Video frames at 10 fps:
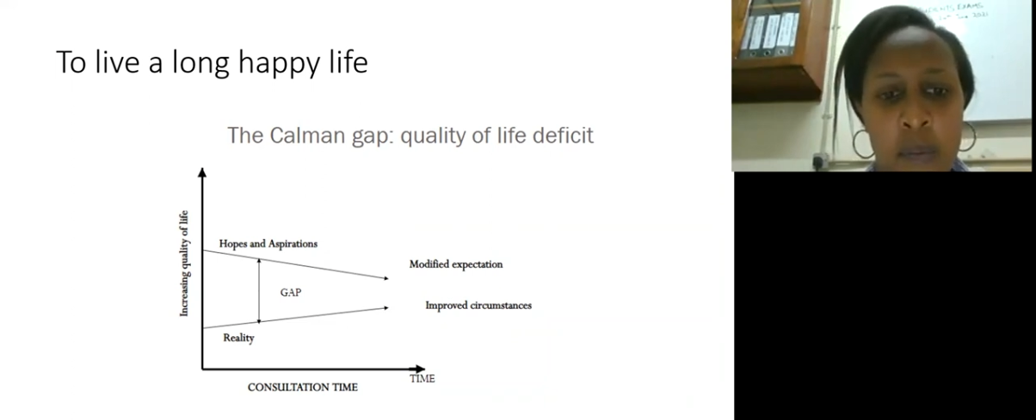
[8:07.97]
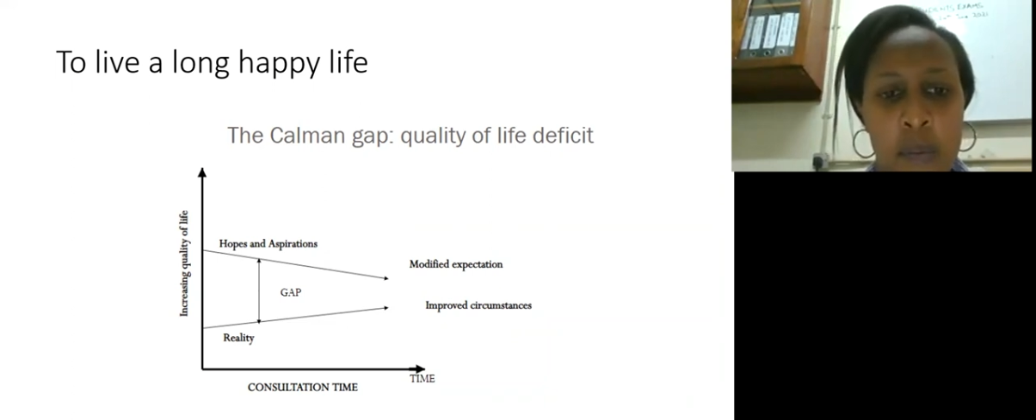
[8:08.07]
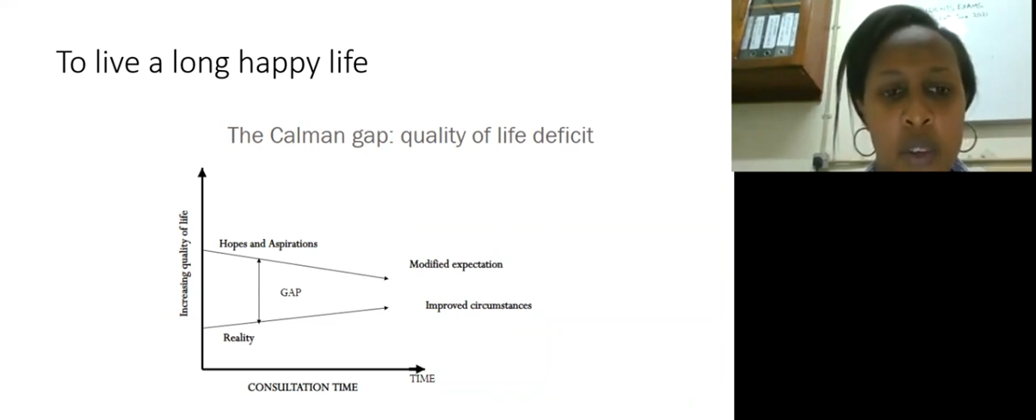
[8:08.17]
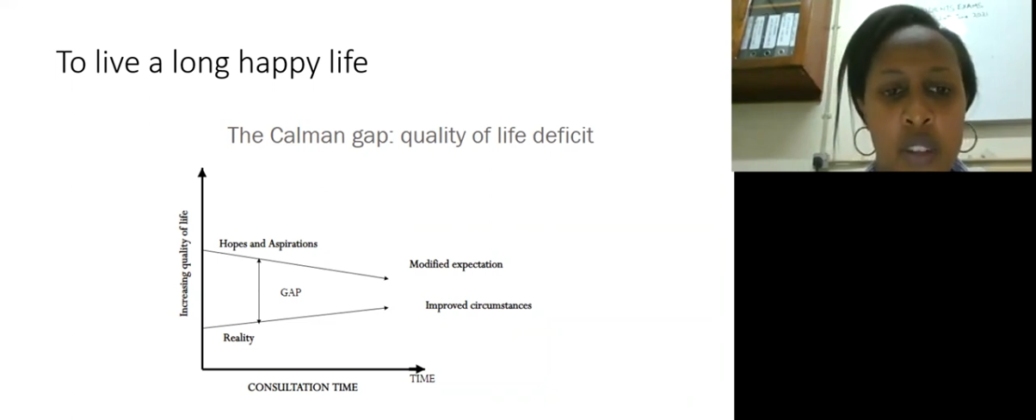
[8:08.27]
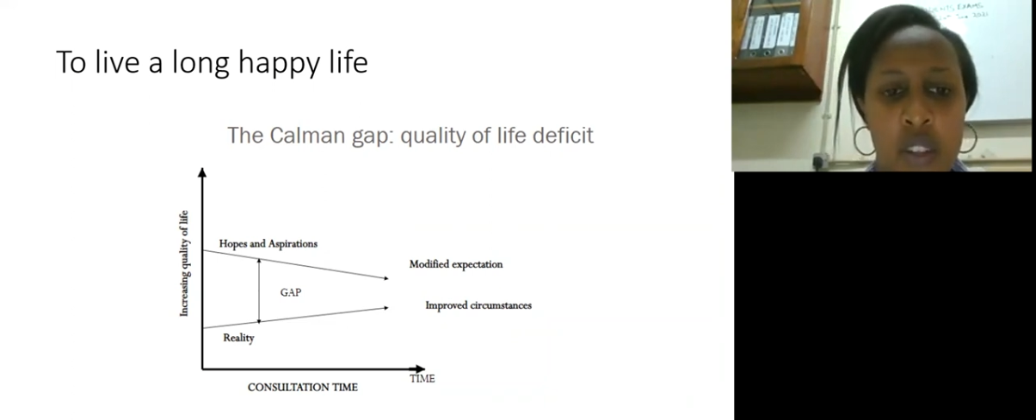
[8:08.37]

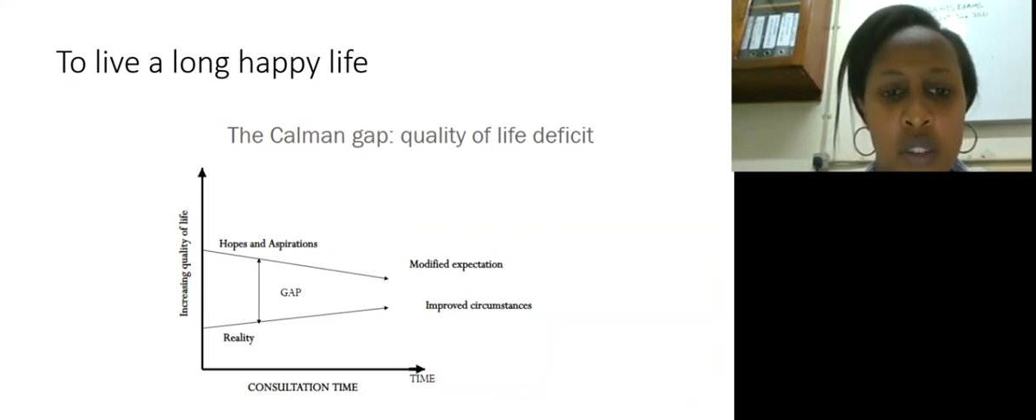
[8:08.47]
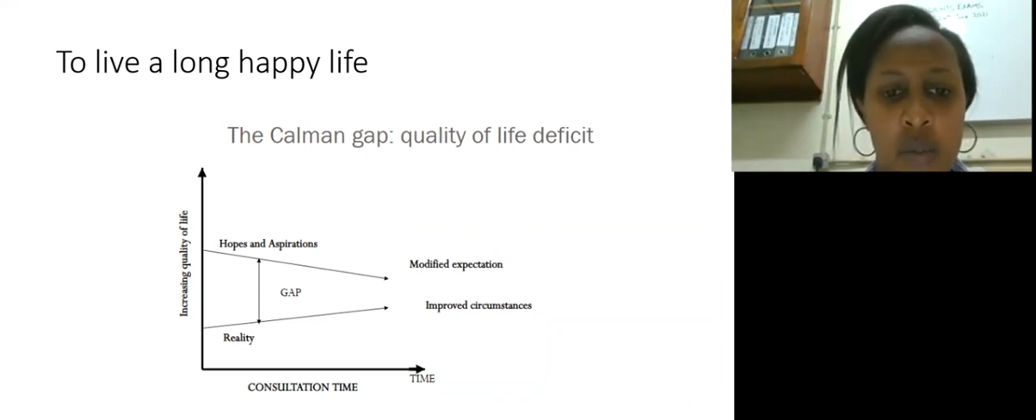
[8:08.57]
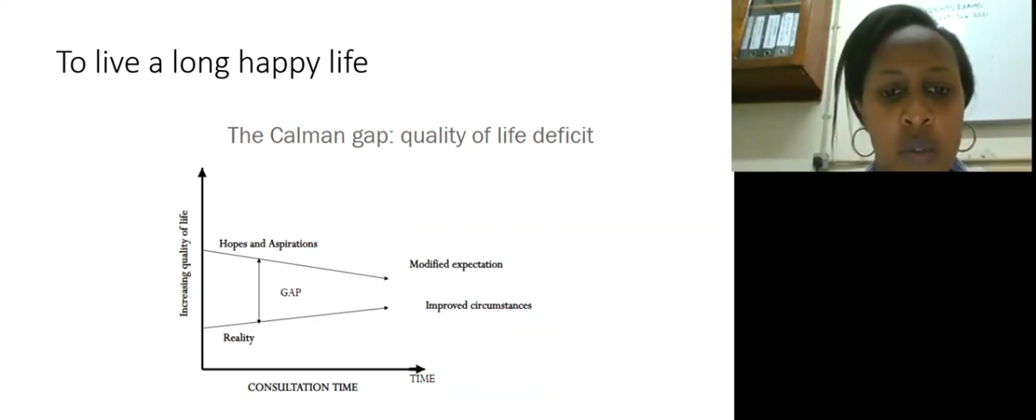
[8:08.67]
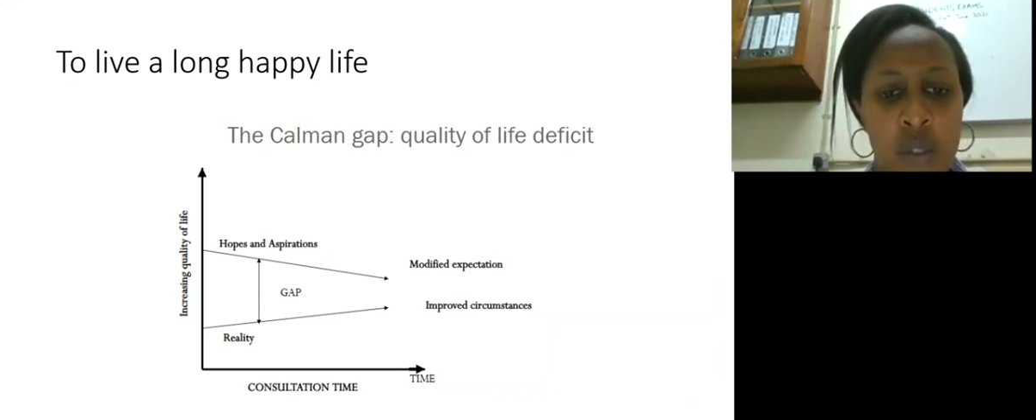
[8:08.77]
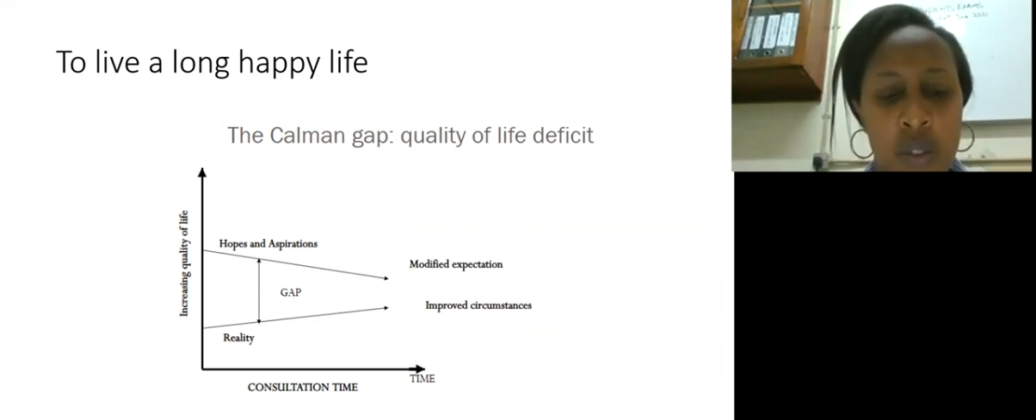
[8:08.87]
patients
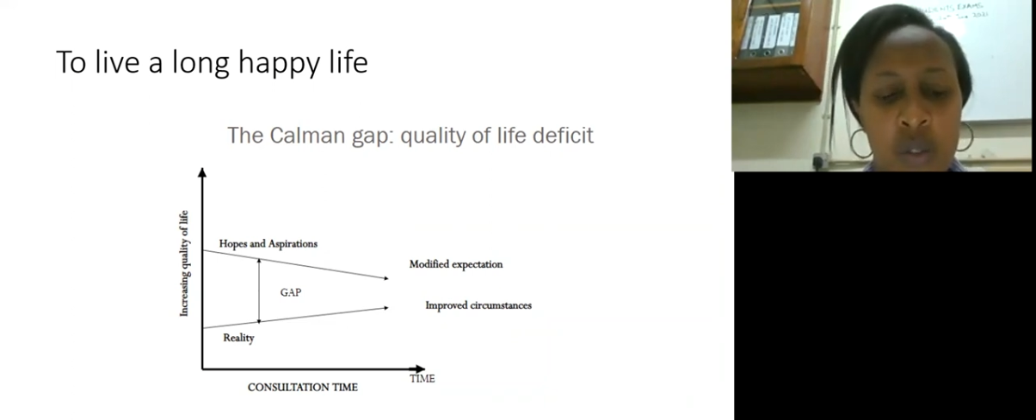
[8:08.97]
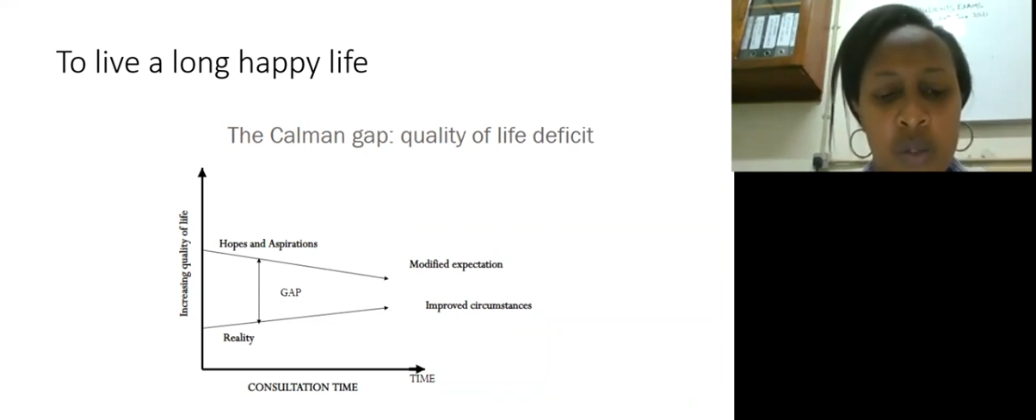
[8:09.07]
will not